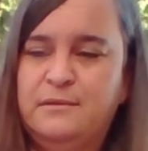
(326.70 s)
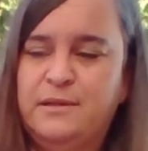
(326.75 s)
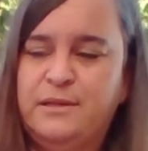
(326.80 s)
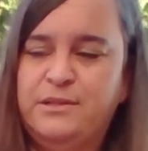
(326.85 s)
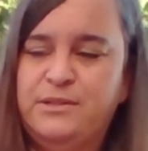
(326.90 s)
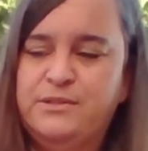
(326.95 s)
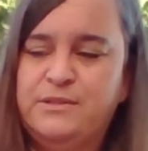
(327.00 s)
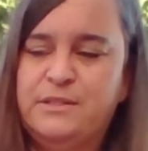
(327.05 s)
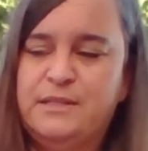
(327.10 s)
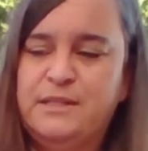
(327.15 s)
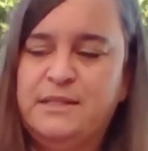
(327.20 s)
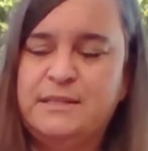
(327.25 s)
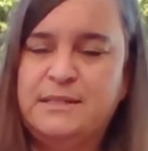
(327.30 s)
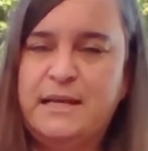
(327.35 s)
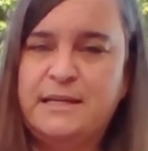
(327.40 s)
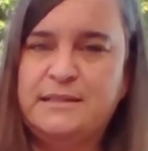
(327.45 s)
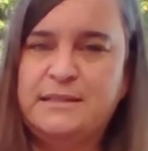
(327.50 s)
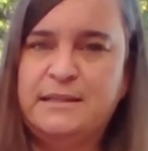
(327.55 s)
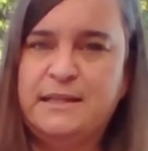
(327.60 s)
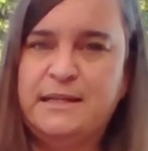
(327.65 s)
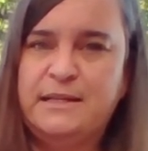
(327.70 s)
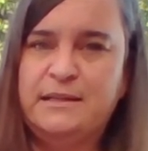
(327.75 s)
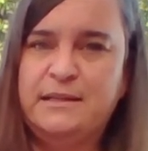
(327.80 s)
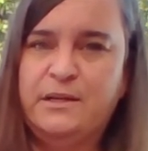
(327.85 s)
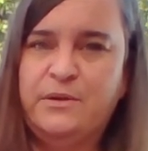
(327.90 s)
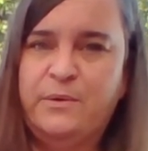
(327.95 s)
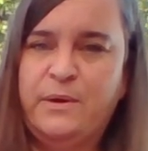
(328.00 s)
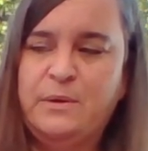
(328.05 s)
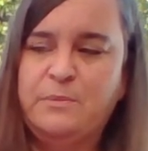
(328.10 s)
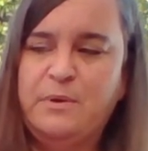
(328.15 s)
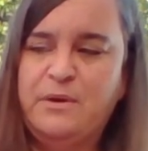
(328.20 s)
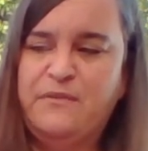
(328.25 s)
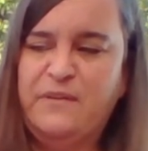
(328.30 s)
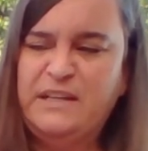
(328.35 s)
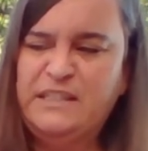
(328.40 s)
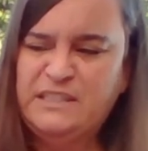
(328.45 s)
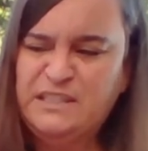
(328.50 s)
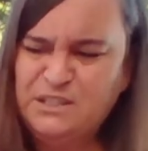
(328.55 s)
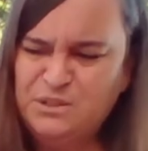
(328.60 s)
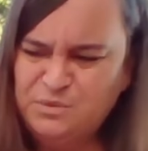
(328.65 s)
can you see it's acting like a liquid, but if I
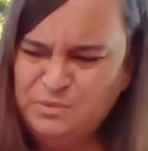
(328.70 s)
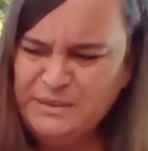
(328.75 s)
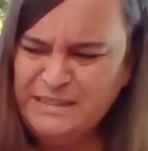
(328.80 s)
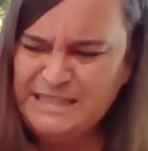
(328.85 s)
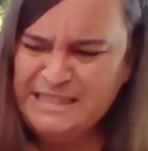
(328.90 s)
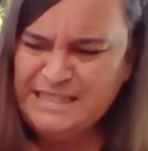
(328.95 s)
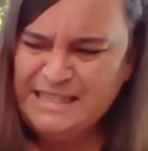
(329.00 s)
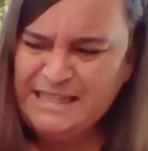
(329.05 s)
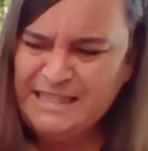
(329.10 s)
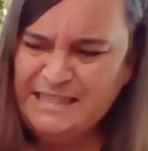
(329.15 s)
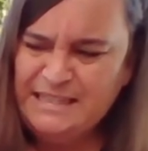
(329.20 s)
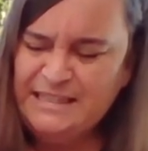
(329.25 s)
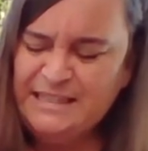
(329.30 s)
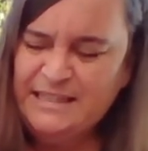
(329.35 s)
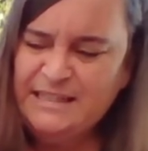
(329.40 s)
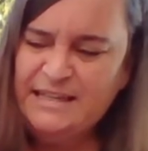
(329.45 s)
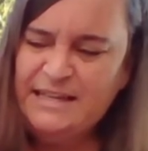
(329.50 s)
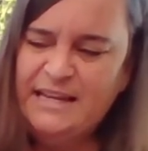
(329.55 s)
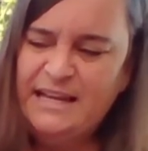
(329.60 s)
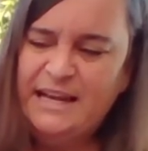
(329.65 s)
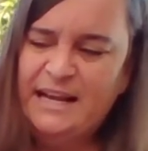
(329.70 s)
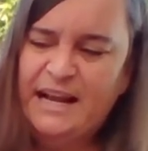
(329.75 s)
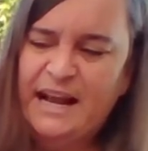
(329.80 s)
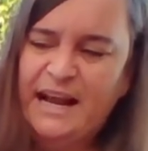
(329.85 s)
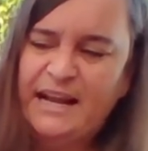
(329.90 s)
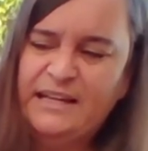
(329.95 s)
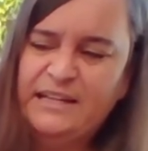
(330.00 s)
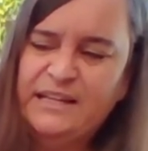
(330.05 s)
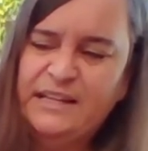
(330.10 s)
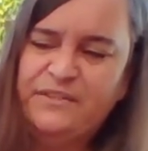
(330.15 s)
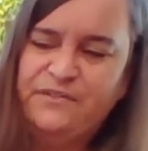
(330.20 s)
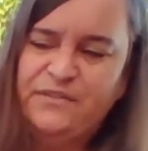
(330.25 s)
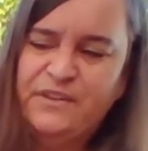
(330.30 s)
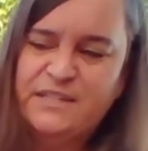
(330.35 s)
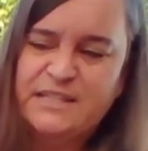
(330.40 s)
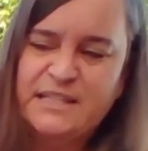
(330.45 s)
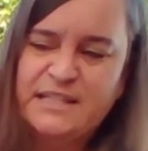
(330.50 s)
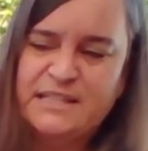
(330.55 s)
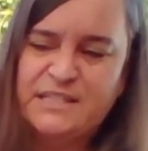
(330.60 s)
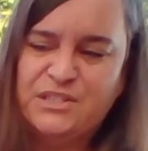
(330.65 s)
squeeze it, it
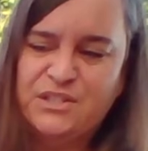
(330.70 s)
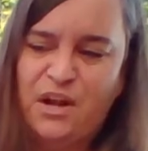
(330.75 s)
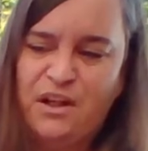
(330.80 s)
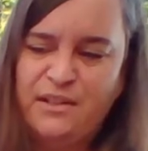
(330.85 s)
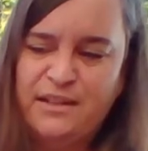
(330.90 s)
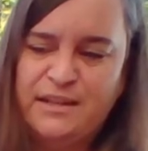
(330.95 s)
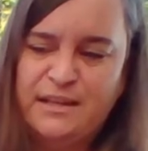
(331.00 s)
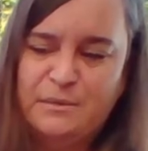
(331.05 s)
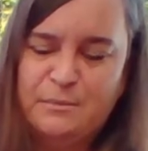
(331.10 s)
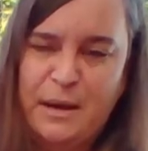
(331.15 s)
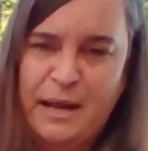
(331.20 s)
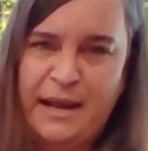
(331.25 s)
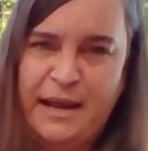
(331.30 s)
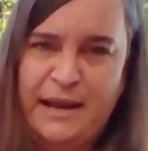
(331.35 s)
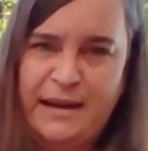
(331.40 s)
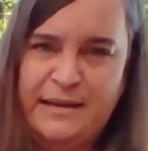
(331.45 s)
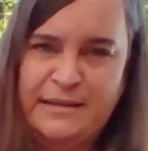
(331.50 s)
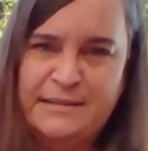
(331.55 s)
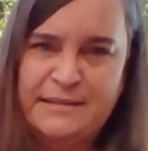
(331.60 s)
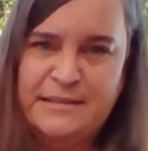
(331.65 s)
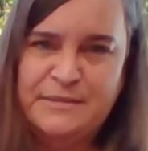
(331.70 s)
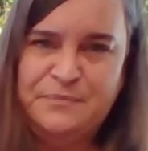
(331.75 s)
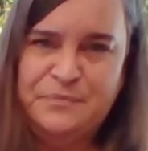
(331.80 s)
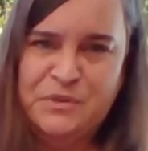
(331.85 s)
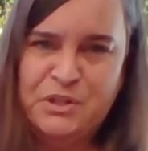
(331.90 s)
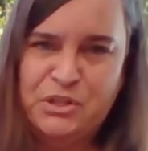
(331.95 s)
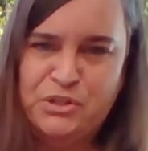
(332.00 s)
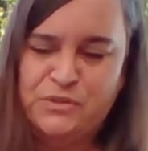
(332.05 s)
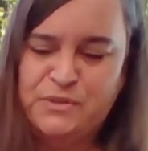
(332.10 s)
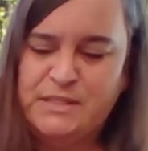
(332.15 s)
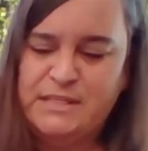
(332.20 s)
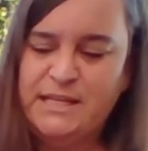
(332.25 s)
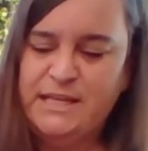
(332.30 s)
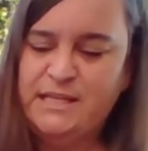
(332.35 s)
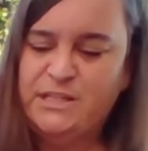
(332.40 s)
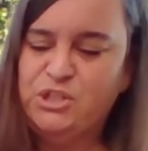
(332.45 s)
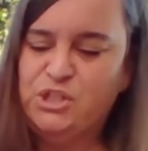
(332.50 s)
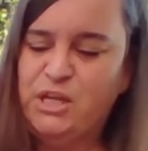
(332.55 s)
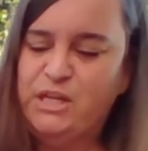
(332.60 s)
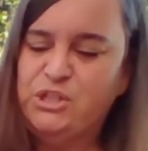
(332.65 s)
feels like a solid in my hand. Can you see
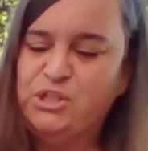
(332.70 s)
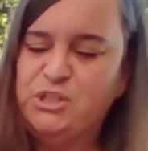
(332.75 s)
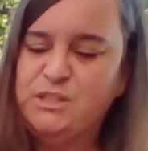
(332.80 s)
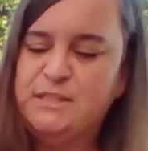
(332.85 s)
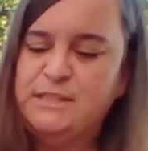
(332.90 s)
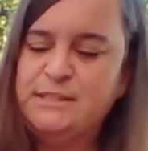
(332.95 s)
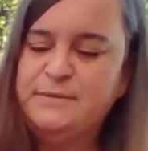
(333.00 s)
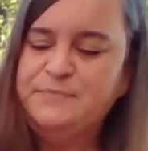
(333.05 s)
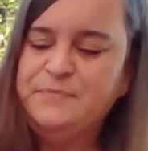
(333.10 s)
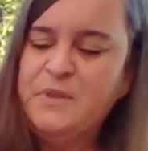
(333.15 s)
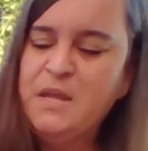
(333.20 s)
it changes?